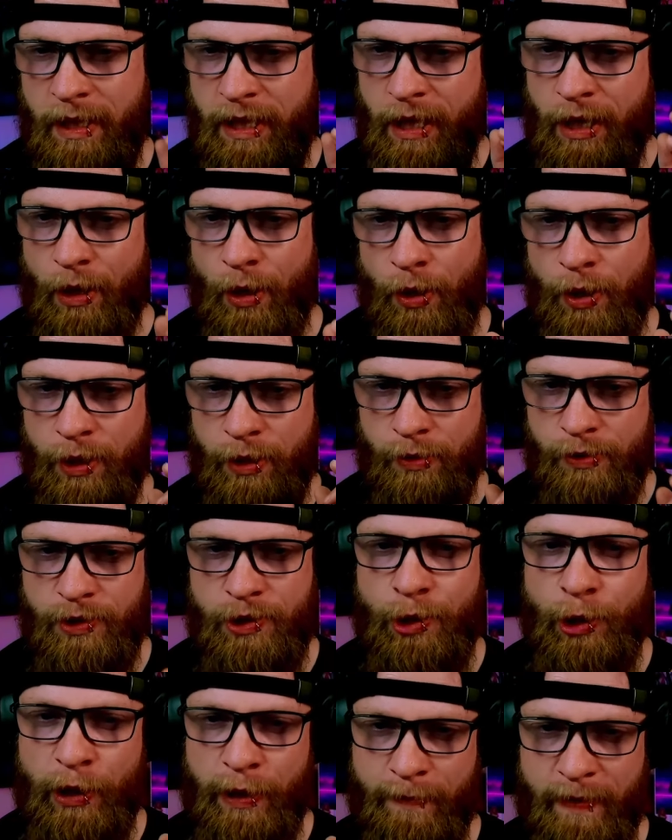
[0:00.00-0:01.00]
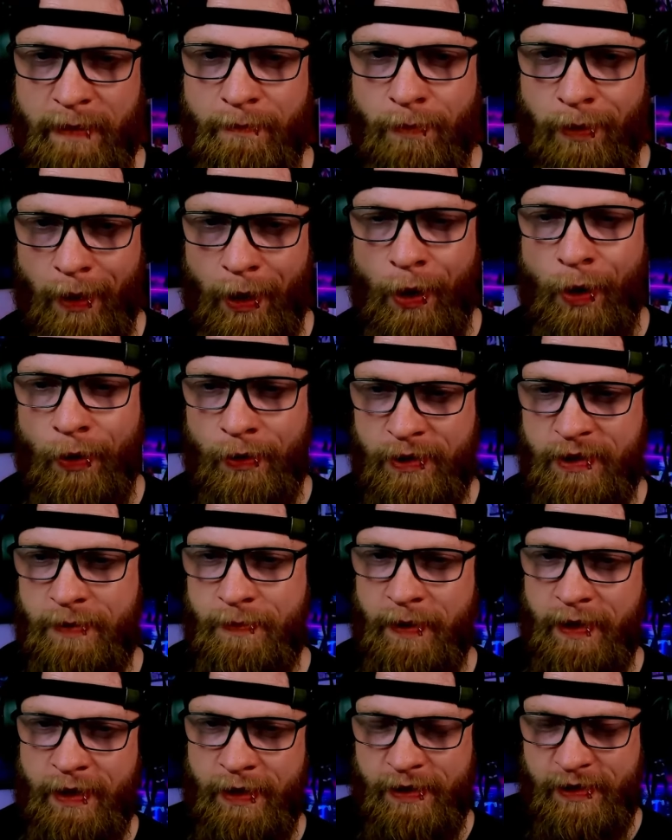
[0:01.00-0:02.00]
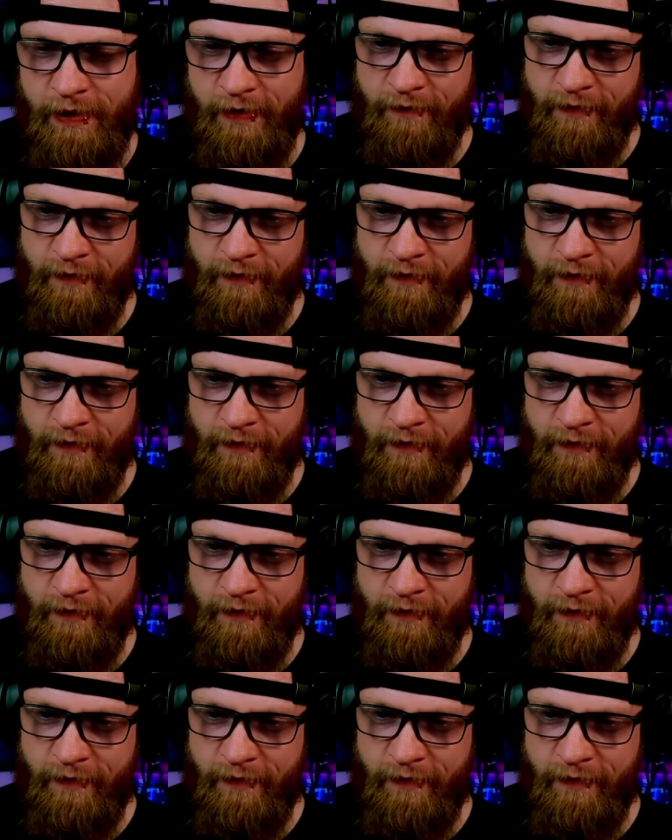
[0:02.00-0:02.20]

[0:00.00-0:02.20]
the audio is going to be blocked because